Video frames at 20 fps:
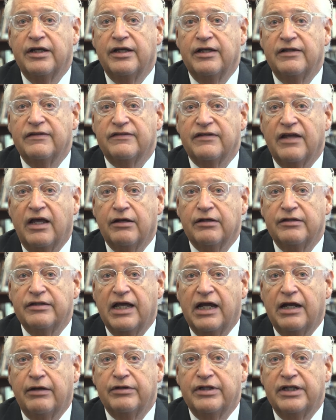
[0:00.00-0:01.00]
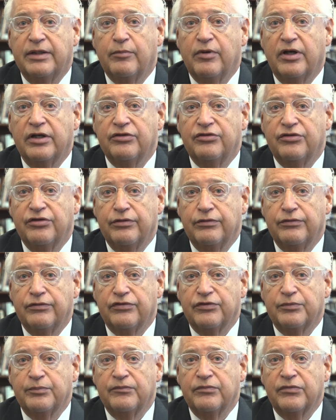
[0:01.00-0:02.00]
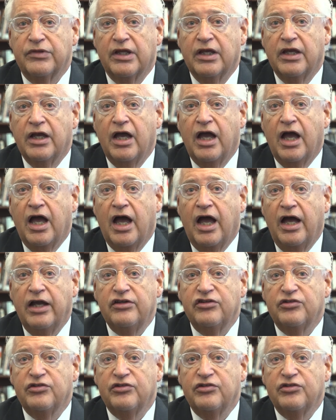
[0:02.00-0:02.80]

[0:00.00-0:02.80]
and solidarity among Jews. I